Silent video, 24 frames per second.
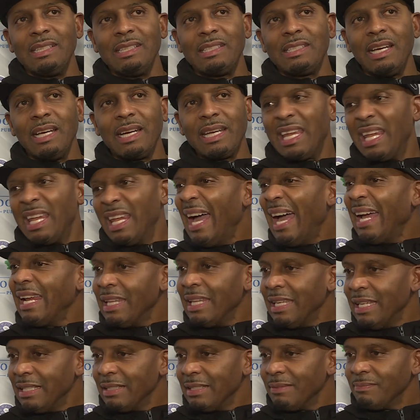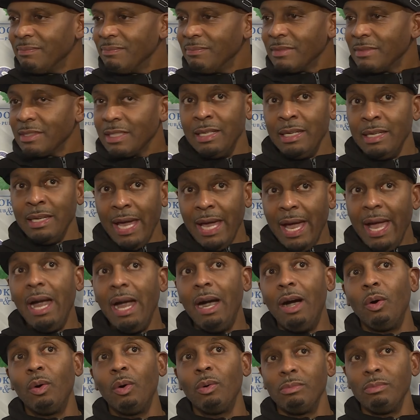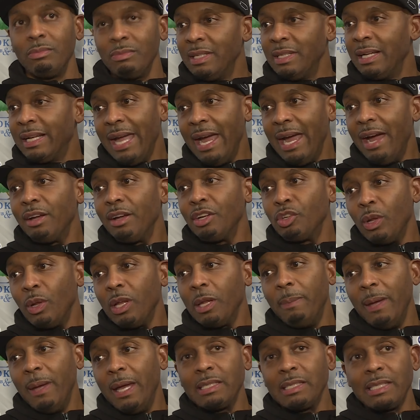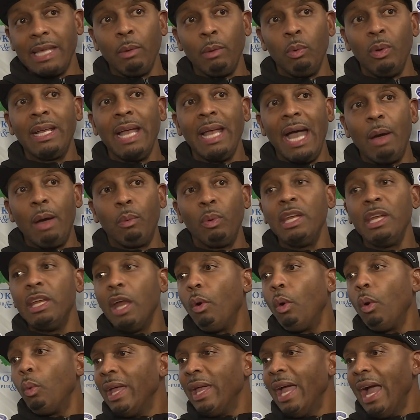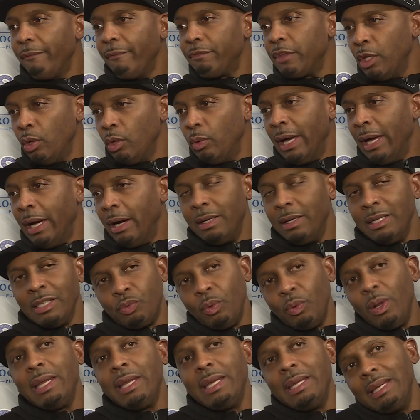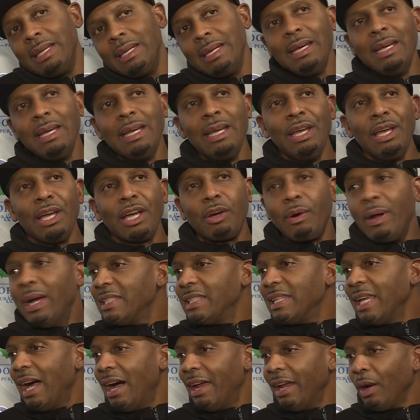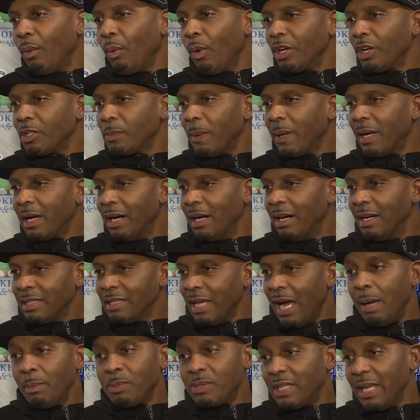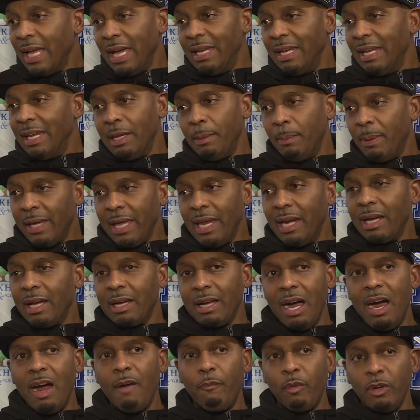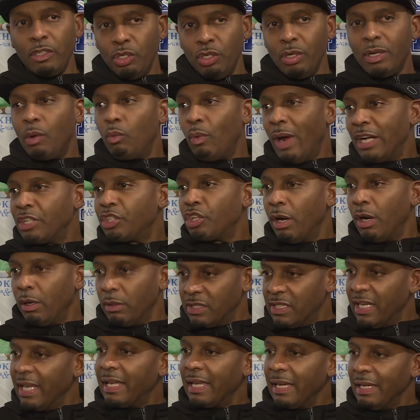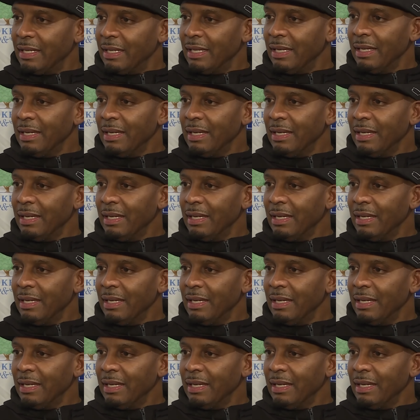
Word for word: took it lightly. Now the carrot is really big. It's like we got, we know what we have to do now. It's really crazy how that works, because I'm saying in the beginning of the conference, you can write your own ticket